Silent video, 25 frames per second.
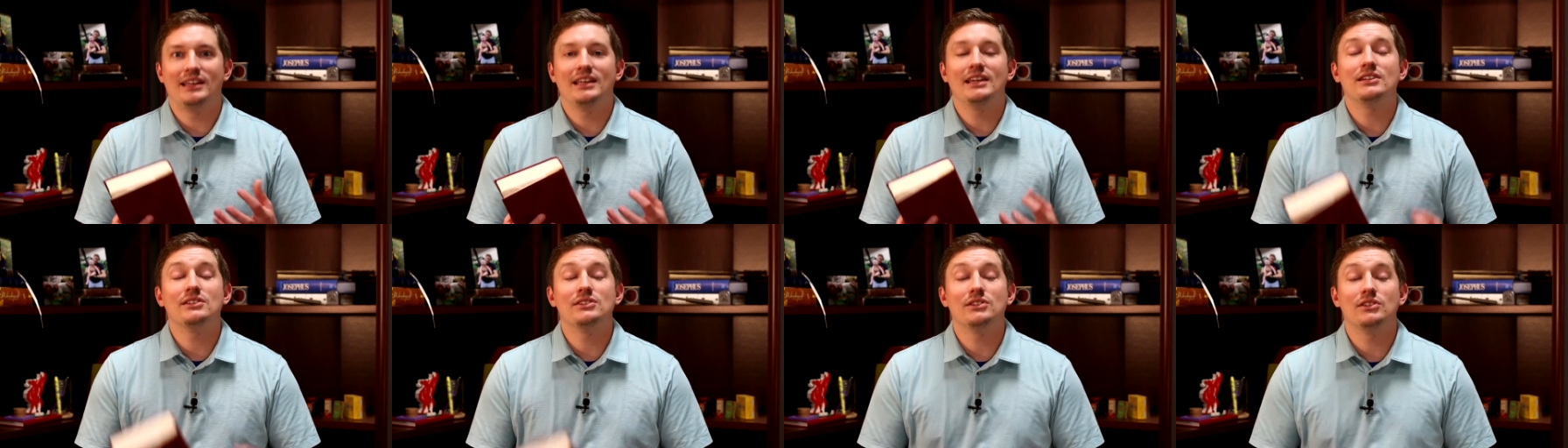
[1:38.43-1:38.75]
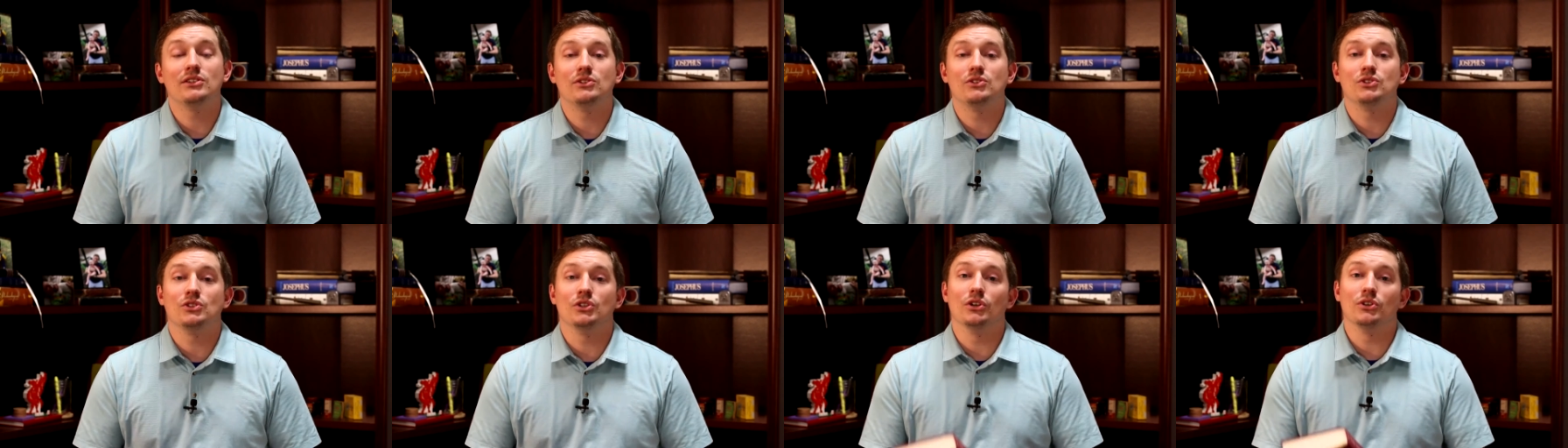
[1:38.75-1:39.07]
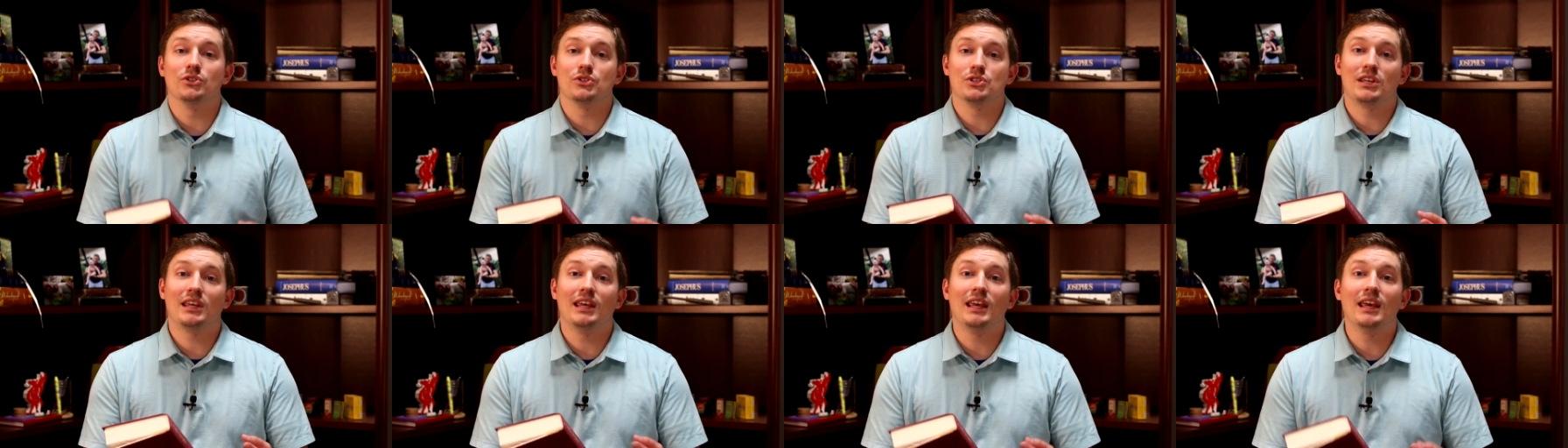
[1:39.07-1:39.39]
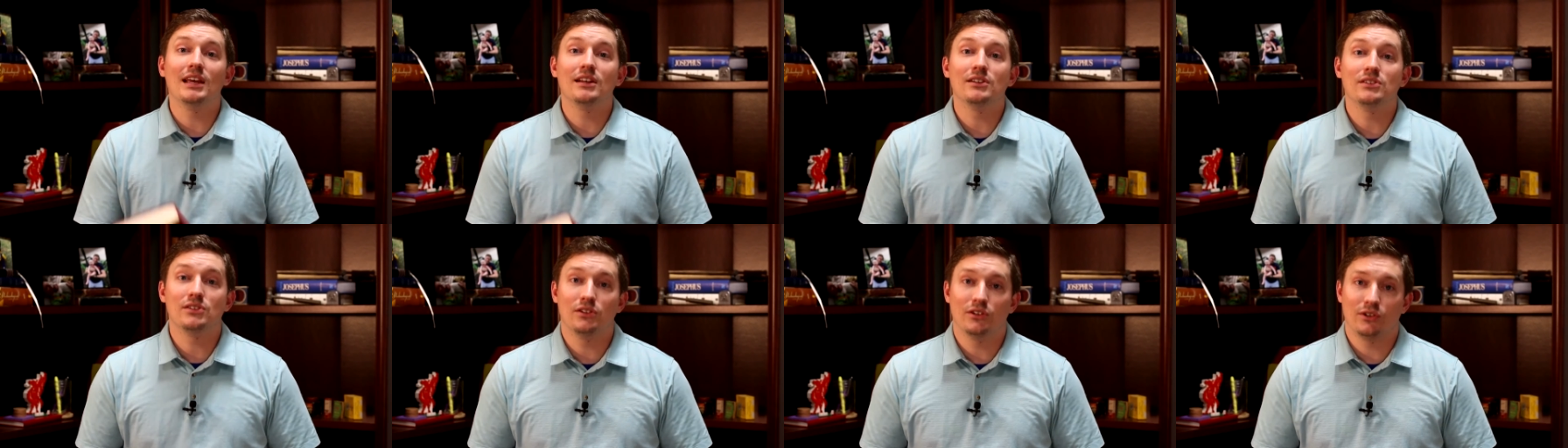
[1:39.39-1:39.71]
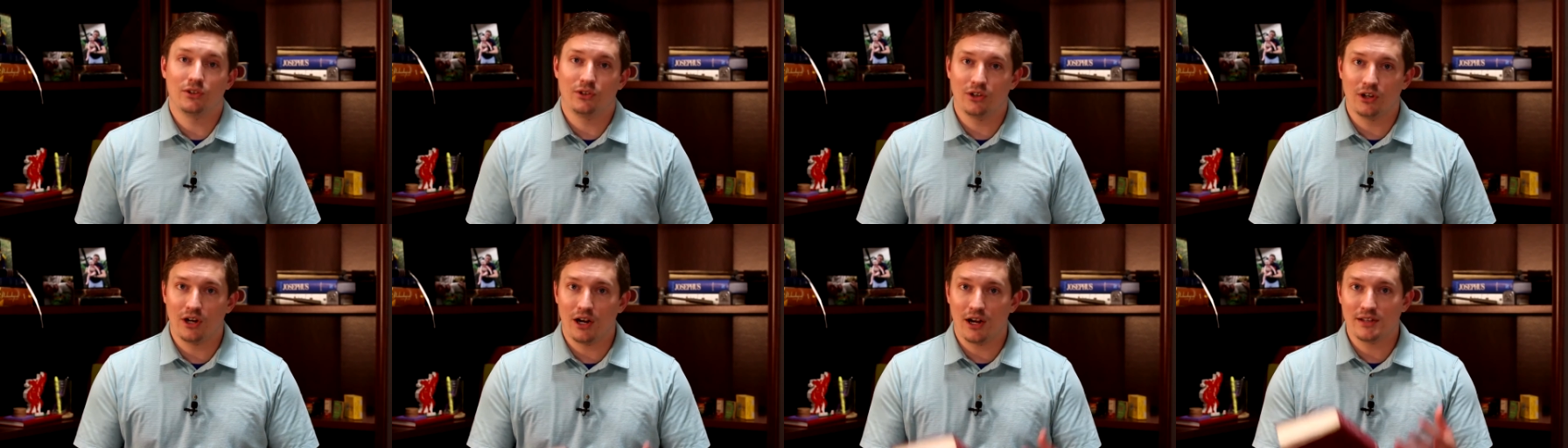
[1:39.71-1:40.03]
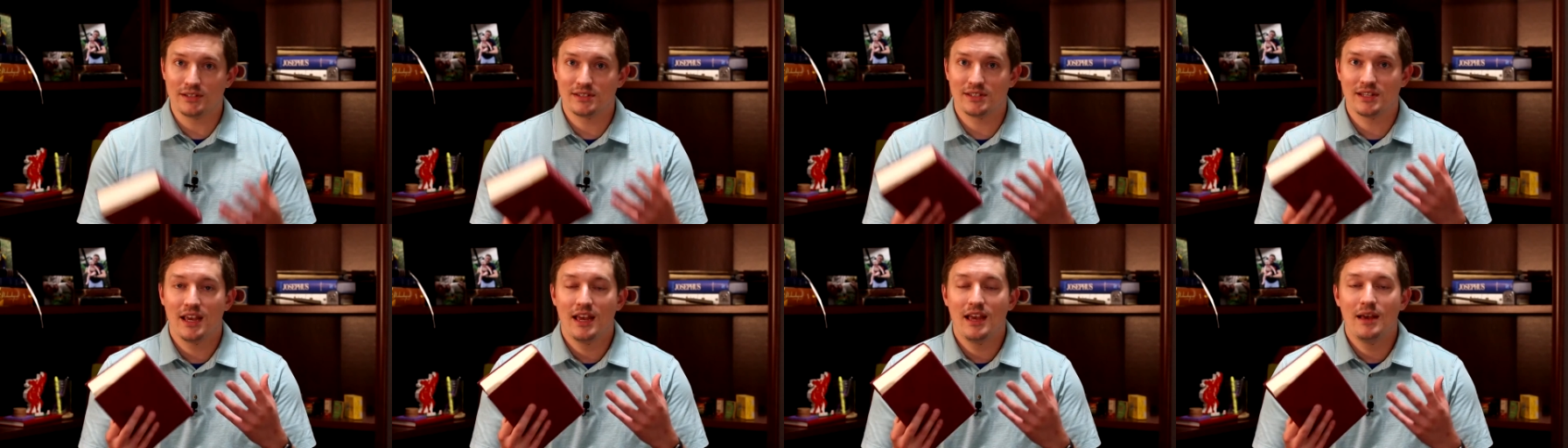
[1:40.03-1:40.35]
get to the church, get to the
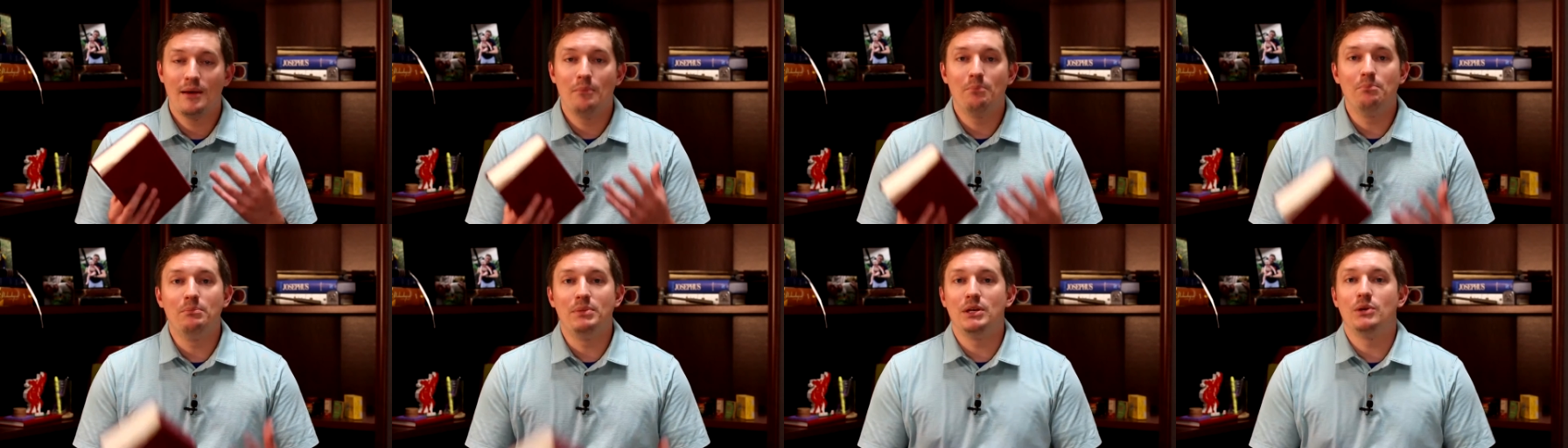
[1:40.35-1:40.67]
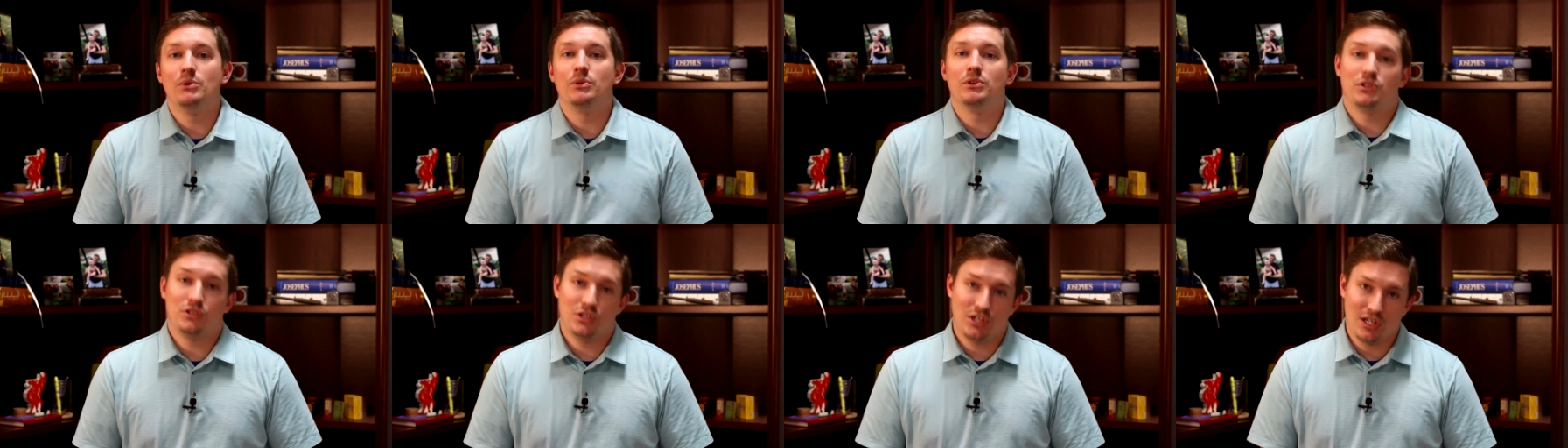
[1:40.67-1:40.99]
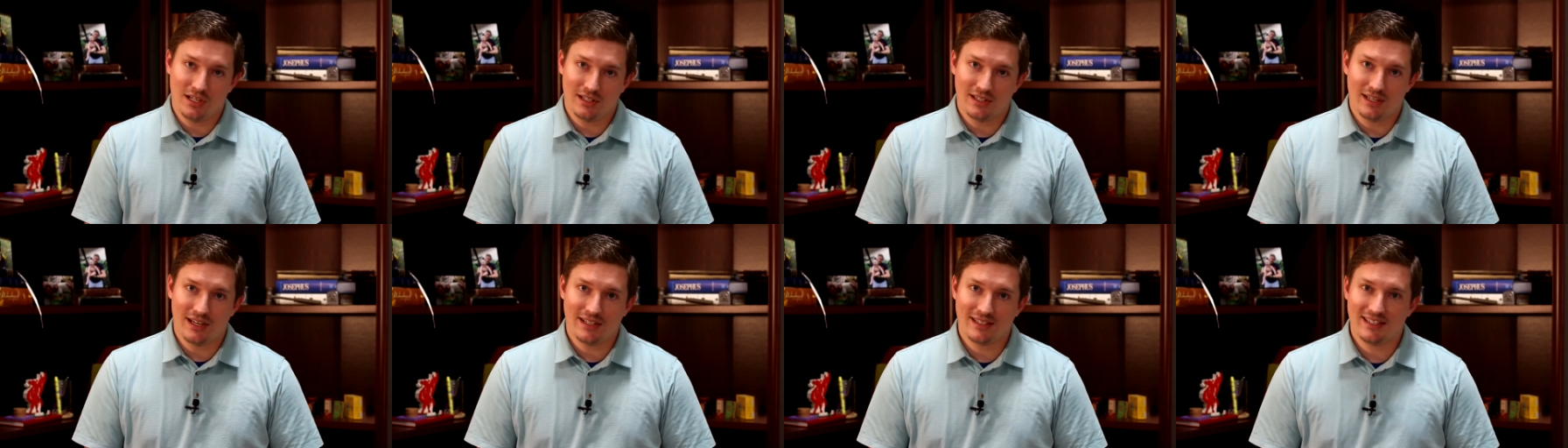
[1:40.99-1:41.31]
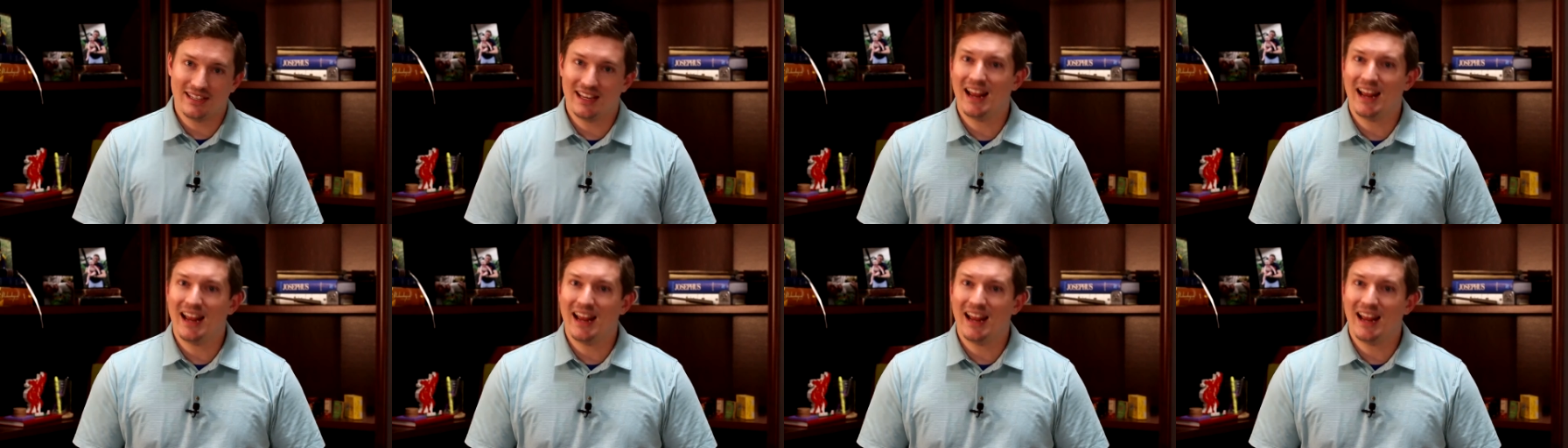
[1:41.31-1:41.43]
cross, be with Jesus.